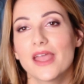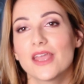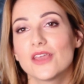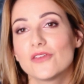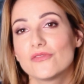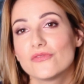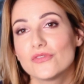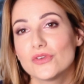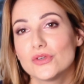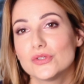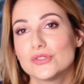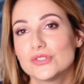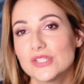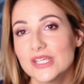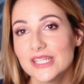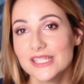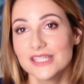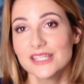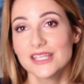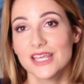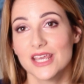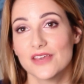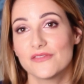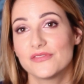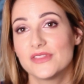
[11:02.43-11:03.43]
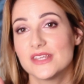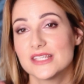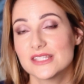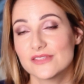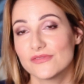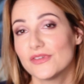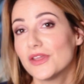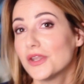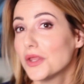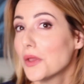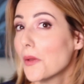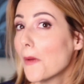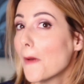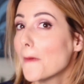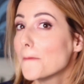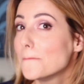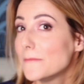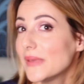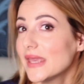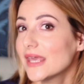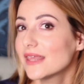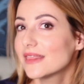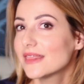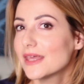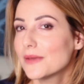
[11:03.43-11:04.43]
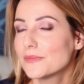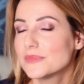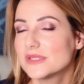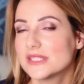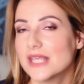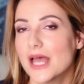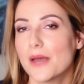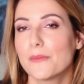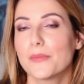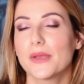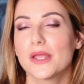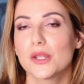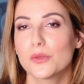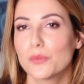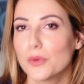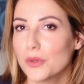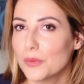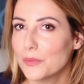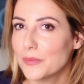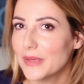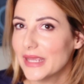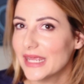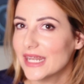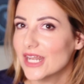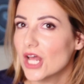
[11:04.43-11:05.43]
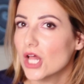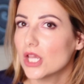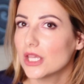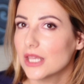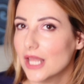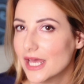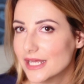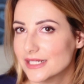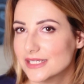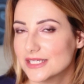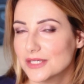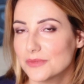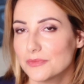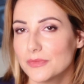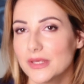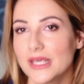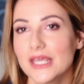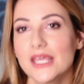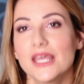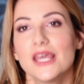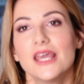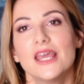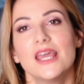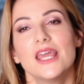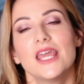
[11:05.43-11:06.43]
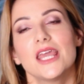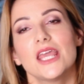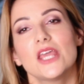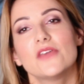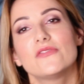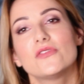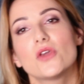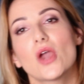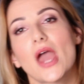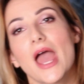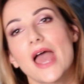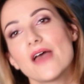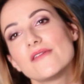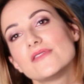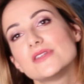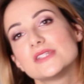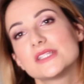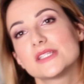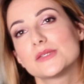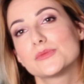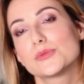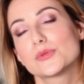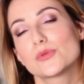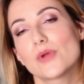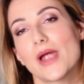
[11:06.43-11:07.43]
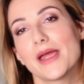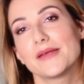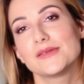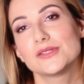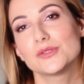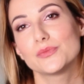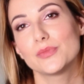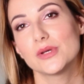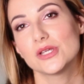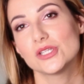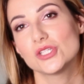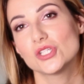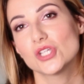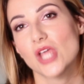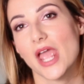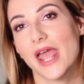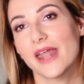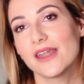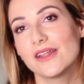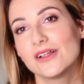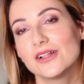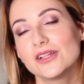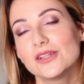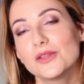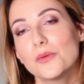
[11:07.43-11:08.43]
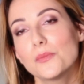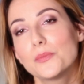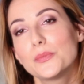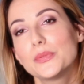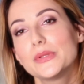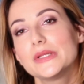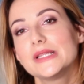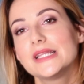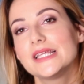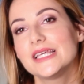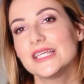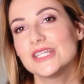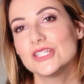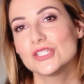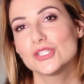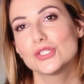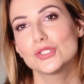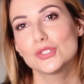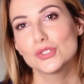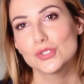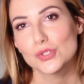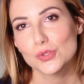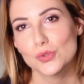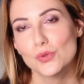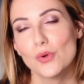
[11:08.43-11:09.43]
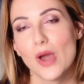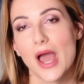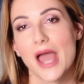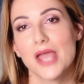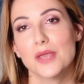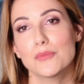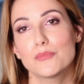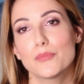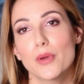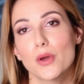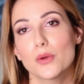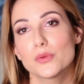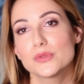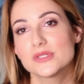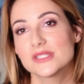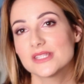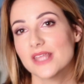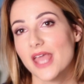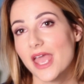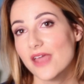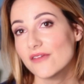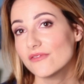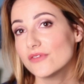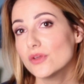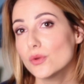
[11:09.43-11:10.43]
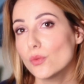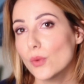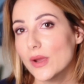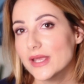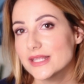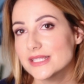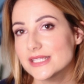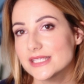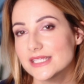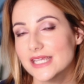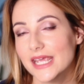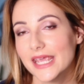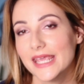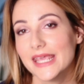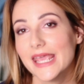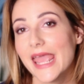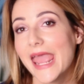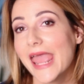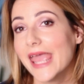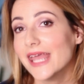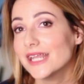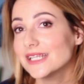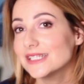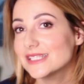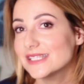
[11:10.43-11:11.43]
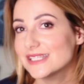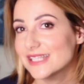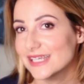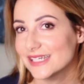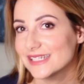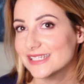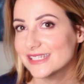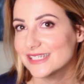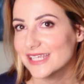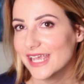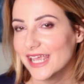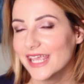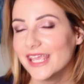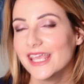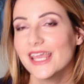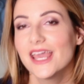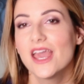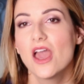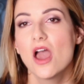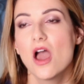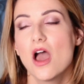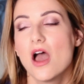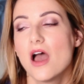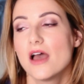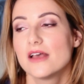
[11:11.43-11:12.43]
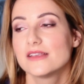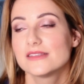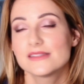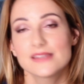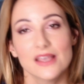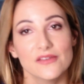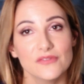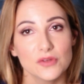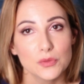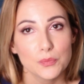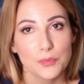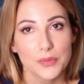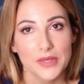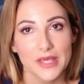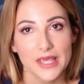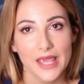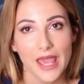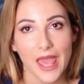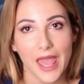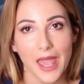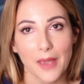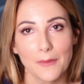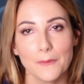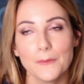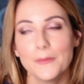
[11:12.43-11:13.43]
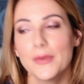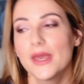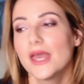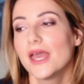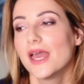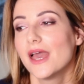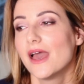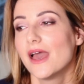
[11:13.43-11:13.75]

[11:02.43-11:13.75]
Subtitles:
If you did, give this video a big thumbs up. It will mean a lot to me. If you haven't subscribed to my channel, please do. I post every Wednesday and Sunday, 7 p.m.